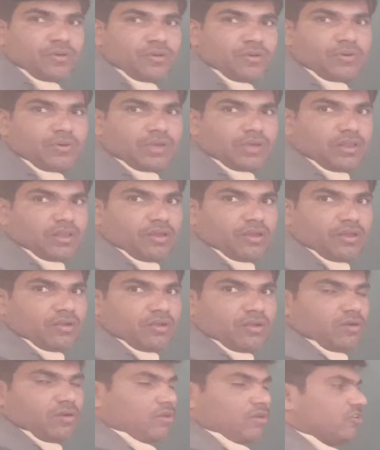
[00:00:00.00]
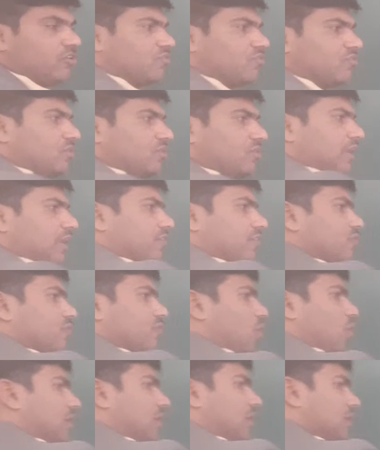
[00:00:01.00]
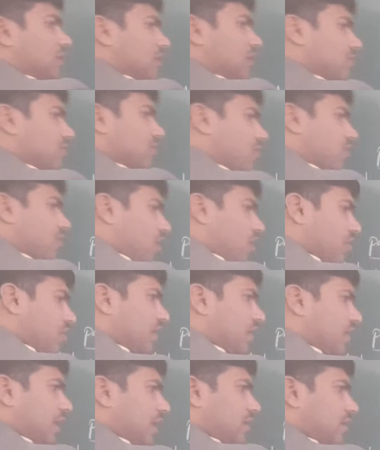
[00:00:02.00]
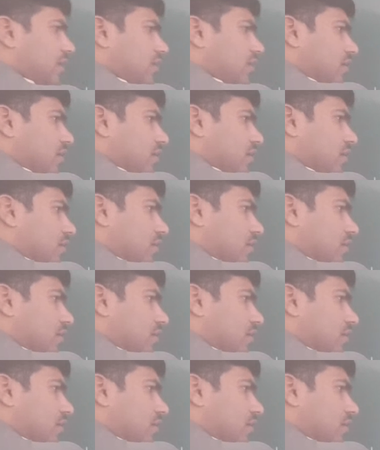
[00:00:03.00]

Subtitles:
Okay, clear not all the students? Water is not there here.